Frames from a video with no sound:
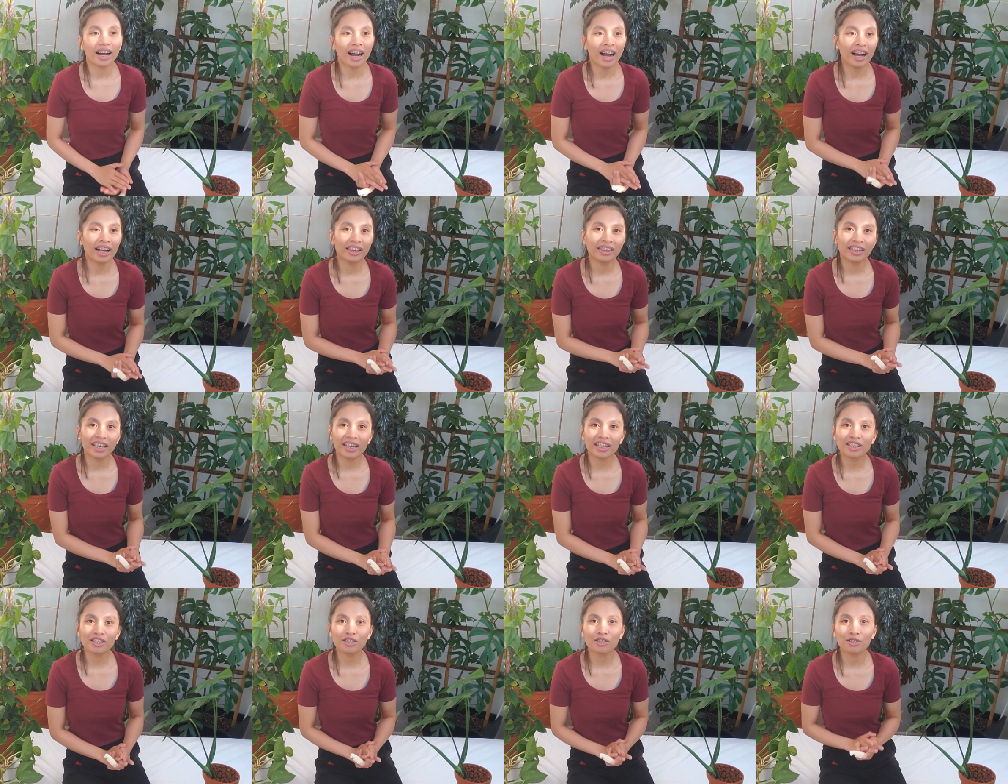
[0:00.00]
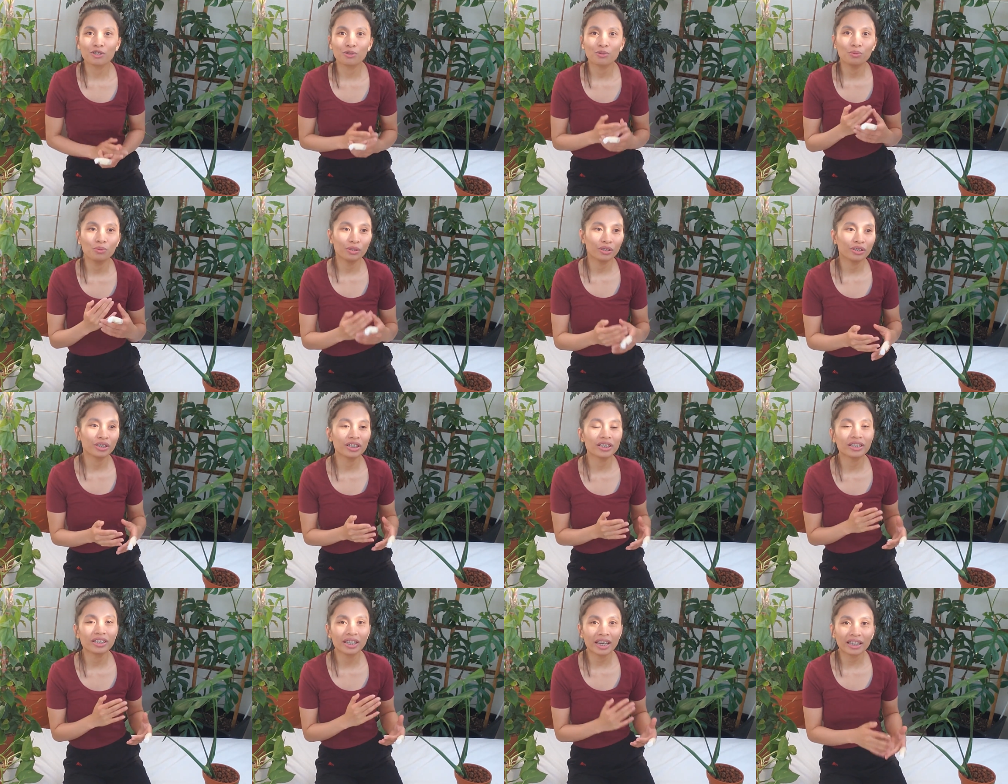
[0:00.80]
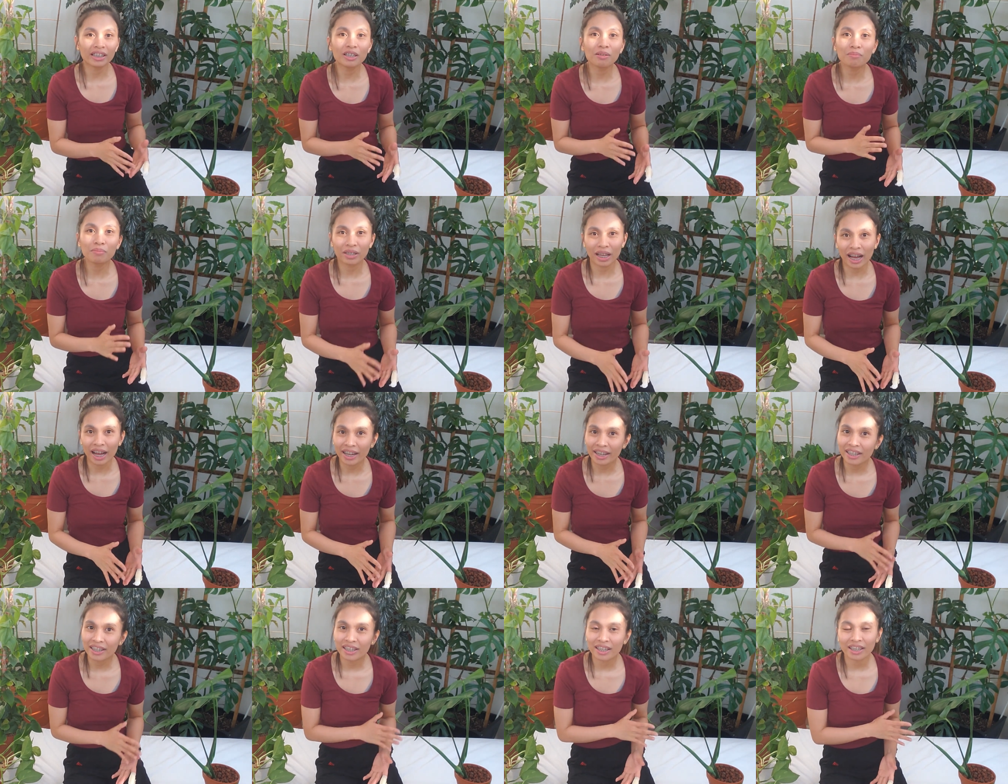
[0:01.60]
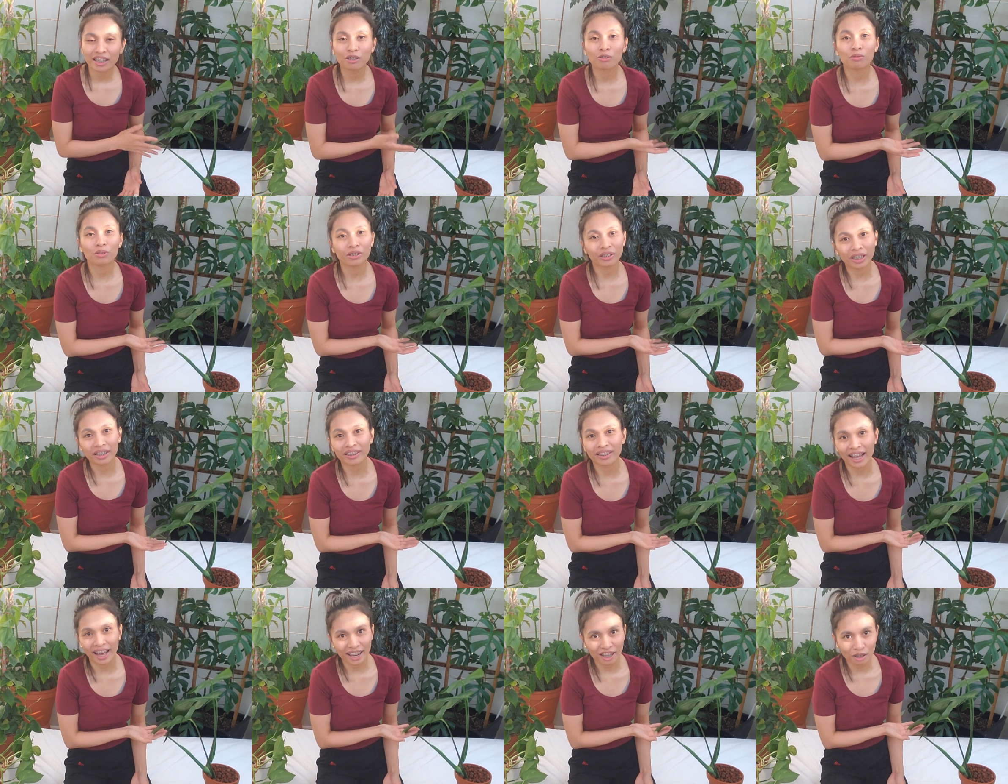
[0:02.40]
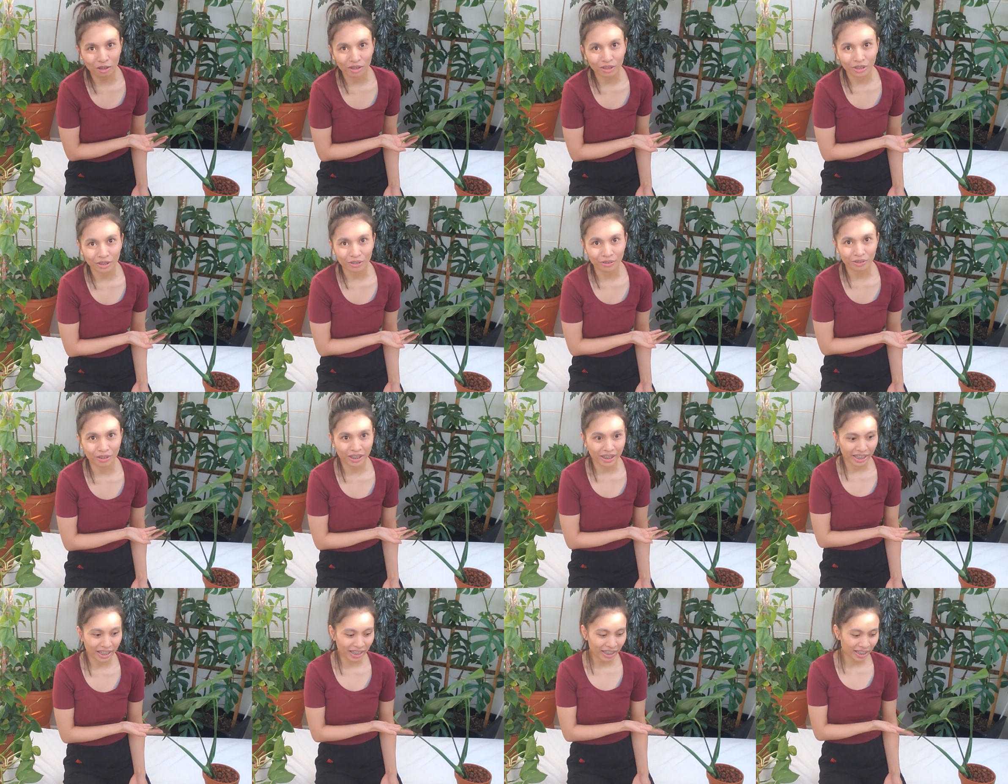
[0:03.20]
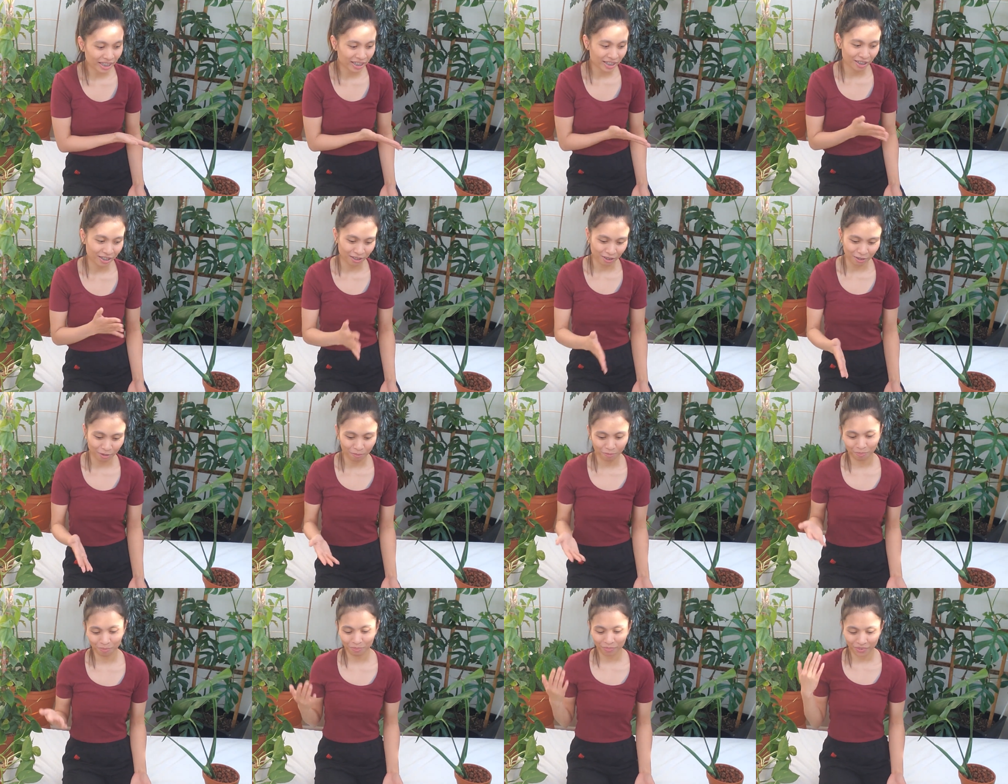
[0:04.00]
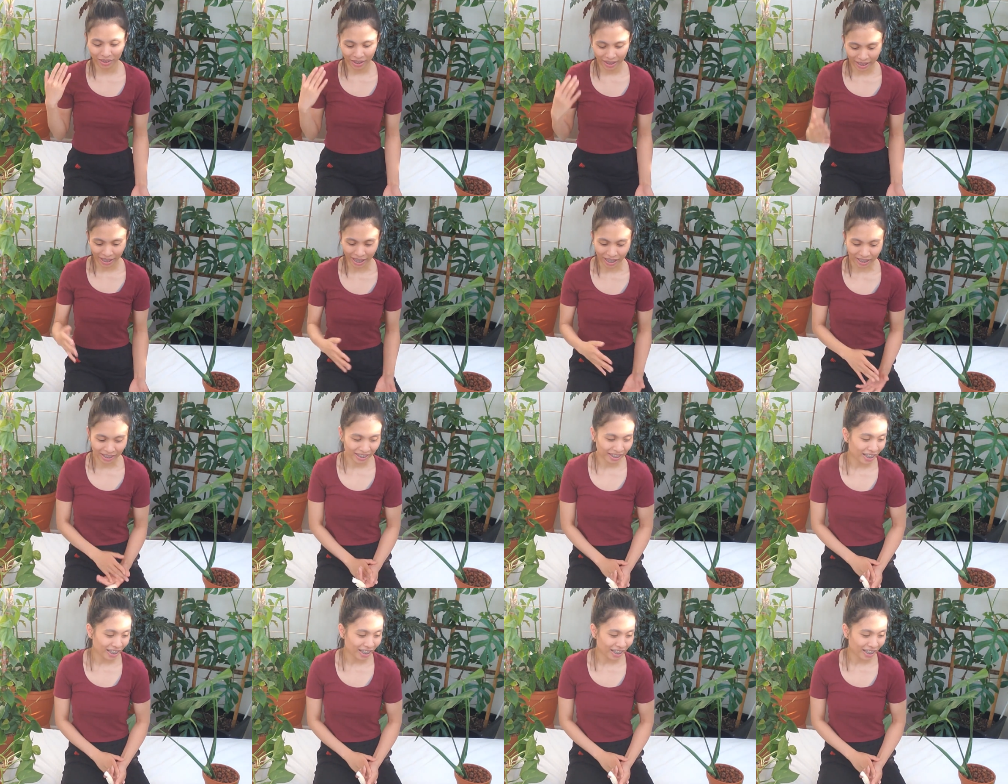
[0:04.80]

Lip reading: unless you will just let them die, it will not die on you. Okay, so yeah.